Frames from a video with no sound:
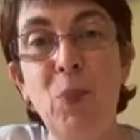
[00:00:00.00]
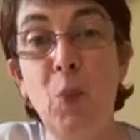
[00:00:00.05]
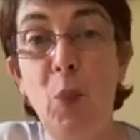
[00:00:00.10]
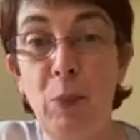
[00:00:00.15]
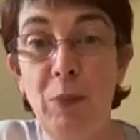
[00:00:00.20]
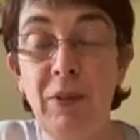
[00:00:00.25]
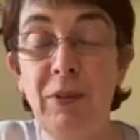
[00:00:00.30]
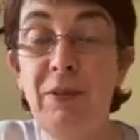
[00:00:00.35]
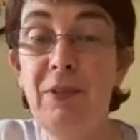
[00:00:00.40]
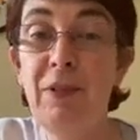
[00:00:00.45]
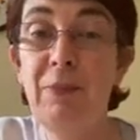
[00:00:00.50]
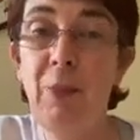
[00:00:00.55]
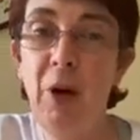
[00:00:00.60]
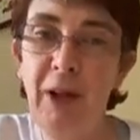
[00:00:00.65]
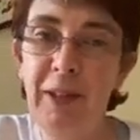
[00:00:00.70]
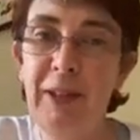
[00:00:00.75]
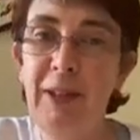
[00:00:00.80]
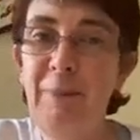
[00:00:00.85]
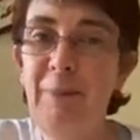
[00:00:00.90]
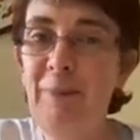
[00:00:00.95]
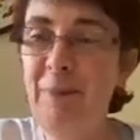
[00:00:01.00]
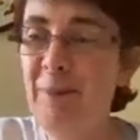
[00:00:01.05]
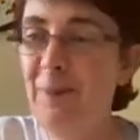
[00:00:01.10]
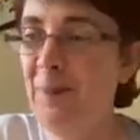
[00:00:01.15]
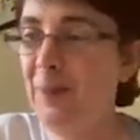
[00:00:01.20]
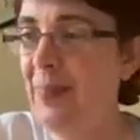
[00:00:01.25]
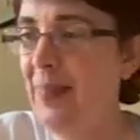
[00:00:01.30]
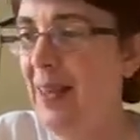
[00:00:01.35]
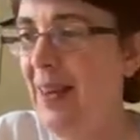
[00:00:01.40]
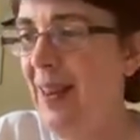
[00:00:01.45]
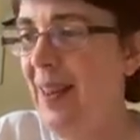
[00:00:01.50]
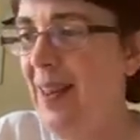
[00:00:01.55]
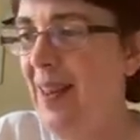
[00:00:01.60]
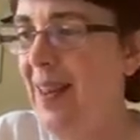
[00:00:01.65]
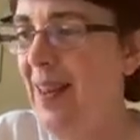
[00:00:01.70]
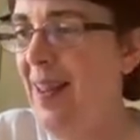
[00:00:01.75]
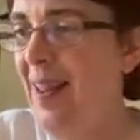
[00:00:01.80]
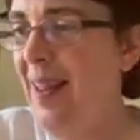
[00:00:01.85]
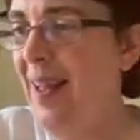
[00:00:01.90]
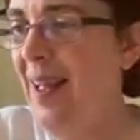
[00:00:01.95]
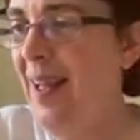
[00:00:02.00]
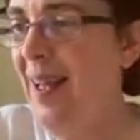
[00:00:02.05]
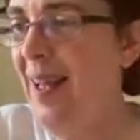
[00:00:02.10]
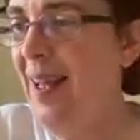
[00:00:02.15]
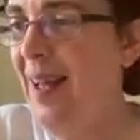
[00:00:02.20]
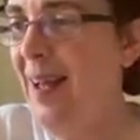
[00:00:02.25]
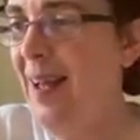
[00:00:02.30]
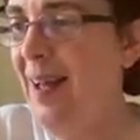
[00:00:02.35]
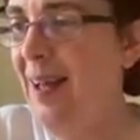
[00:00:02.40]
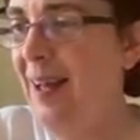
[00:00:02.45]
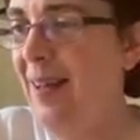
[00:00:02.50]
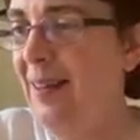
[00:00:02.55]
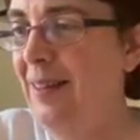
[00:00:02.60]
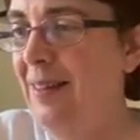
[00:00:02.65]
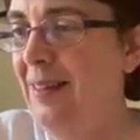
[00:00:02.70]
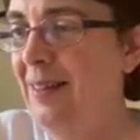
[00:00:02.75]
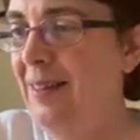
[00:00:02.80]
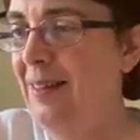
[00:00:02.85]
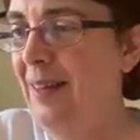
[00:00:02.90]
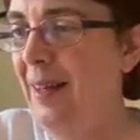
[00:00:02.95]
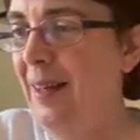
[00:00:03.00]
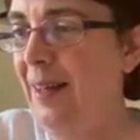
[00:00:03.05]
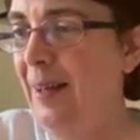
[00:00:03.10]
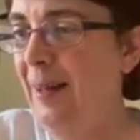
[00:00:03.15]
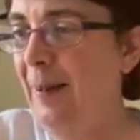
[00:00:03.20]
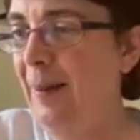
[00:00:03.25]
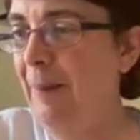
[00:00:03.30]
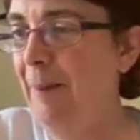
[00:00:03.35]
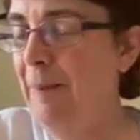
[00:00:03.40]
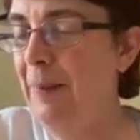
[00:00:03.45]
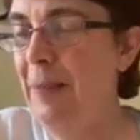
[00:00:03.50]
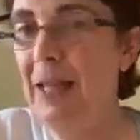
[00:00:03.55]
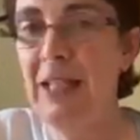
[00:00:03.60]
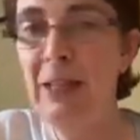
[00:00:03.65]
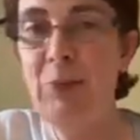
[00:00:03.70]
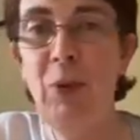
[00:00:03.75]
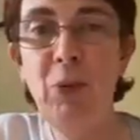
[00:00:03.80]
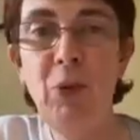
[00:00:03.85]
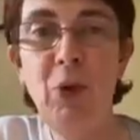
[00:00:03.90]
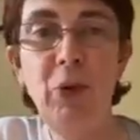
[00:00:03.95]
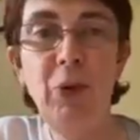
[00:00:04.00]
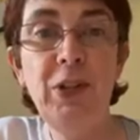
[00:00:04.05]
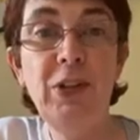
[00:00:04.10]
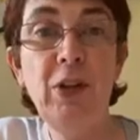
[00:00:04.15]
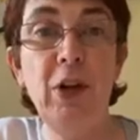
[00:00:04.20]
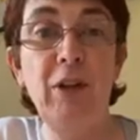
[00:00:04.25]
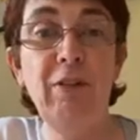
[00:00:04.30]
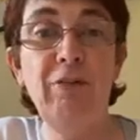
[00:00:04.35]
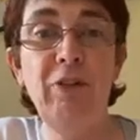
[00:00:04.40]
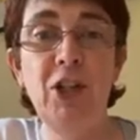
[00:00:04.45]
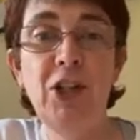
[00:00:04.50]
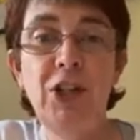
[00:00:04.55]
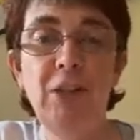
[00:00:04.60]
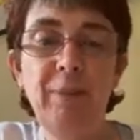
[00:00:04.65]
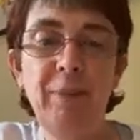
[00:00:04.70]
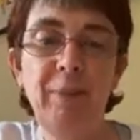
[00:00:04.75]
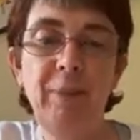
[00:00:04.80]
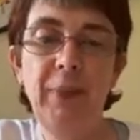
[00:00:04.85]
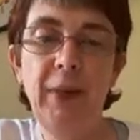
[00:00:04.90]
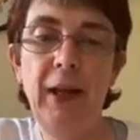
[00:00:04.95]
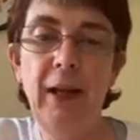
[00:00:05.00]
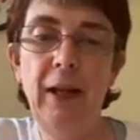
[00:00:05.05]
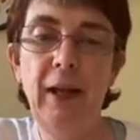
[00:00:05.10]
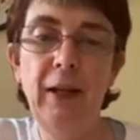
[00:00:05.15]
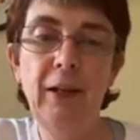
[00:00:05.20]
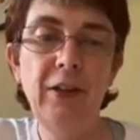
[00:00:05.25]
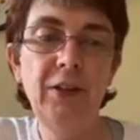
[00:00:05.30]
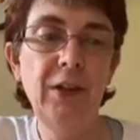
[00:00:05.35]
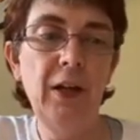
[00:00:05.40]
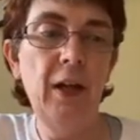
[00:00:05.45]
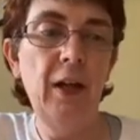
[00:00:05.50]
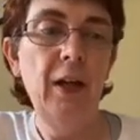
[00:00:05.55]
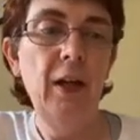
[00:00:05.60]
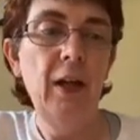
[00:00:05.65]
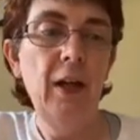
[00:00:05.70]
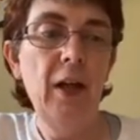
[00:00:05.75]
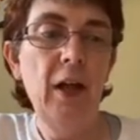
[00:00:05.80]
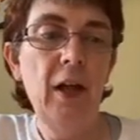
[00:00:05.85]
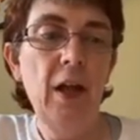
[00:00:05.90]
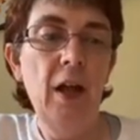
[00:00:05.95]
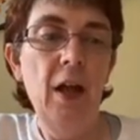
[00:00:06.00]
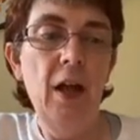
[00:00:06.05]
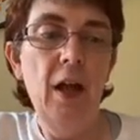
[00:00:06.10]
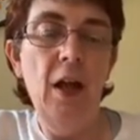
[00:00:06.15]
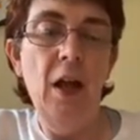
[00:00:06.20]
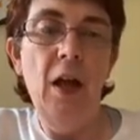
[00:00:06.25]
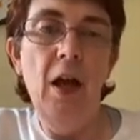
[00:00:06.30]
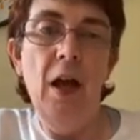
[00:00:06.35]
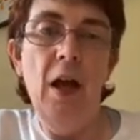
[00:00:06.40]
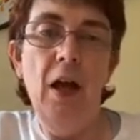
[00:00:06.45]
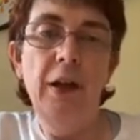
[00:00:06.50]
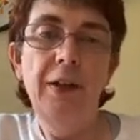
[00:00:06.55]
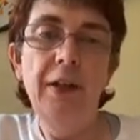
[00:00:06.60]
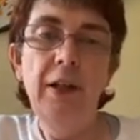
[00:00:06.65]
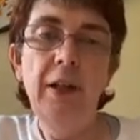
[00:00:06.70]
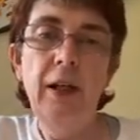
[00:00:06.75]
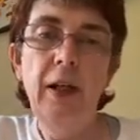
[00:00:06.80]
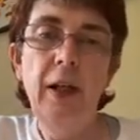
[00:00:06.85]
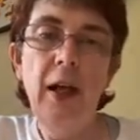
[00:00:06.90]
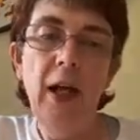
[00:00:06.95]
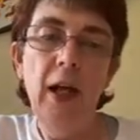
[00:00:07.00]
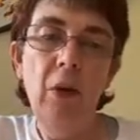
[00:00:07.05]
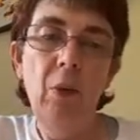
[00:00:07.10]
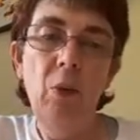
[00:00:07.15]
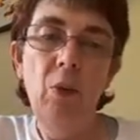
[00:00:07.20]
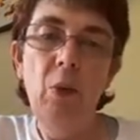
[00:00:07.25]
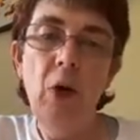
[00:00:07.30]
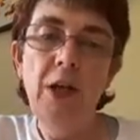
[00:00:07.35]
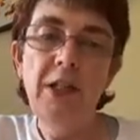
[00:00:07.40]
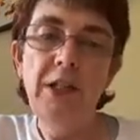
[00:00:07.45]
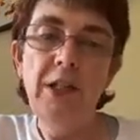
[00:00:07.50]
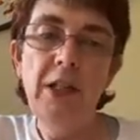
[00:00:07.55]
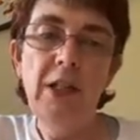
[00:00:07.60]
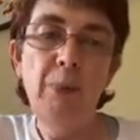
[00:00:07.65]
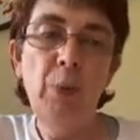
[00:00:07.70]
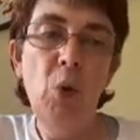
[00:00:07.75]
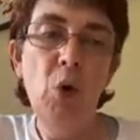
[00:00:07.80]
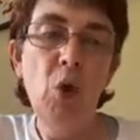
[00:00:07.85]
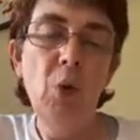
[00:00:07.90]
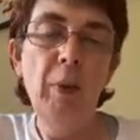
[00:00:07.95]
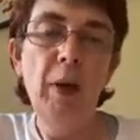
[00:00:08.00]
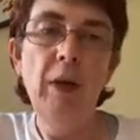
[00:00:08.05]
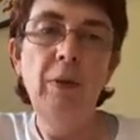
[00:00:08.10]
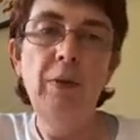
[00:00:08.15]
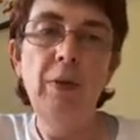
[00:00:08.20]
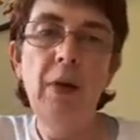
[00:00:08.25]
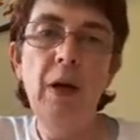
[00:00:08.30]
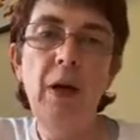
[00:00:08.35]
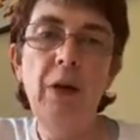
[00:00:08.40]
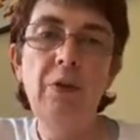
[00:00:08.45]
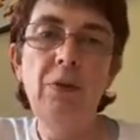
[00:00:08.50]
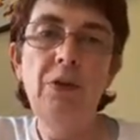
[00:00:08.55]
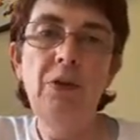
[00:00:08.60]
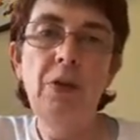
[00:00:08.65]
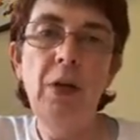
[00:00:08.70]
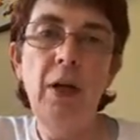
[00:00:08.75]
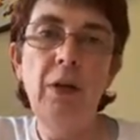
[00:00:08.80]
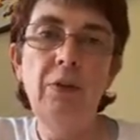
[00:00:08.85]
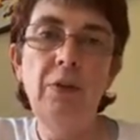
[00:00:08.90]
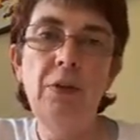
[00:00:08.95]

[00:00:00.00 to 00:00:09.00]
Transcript: woman's body. And the next poem I'm going to read is called Frisian. And I think writing this poem, I was